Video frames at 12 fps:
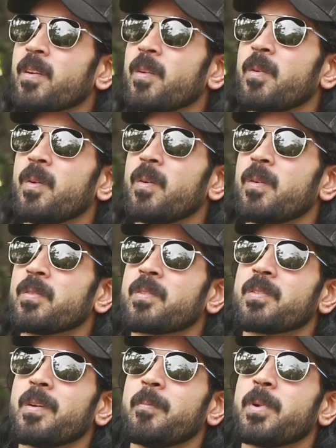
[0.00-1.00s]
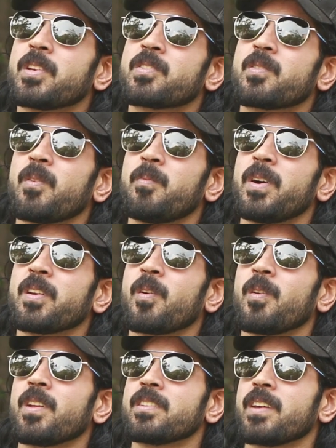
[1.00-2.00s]
While now, to the me. best of my
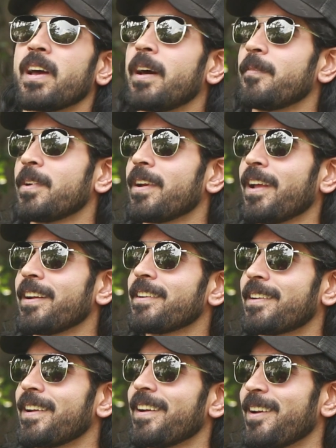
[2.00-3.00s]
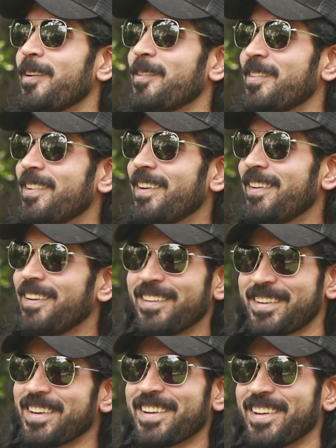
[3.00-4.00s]
knowledge, I haven't lied till now. Till now.
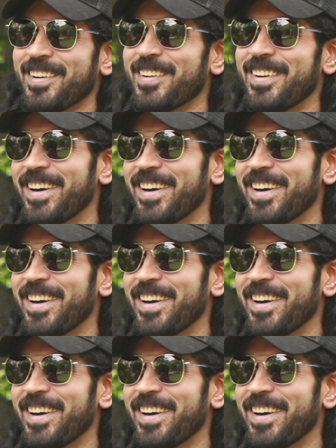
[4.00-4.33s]
till now.